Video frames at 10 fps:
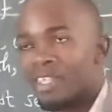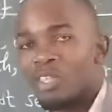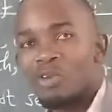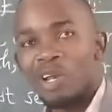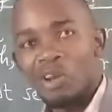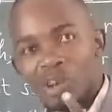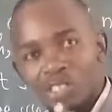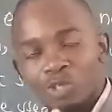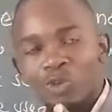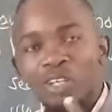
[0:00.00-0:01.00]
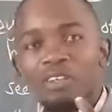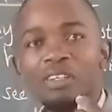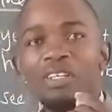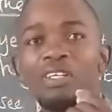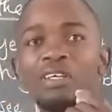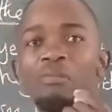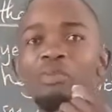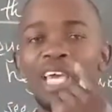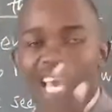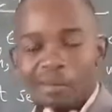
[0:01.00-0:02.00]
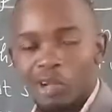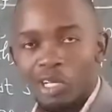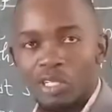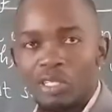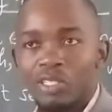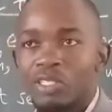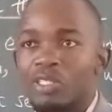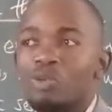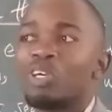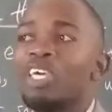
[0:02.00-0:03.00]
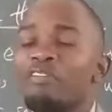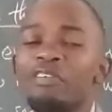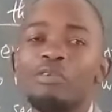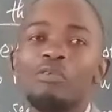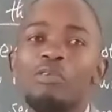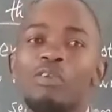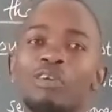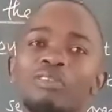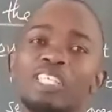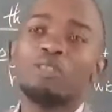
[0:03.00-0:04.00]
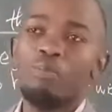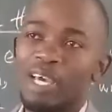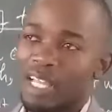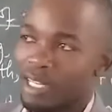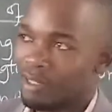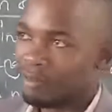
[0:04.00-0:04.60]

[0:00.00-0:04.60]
Your nose will be able to give you the smell,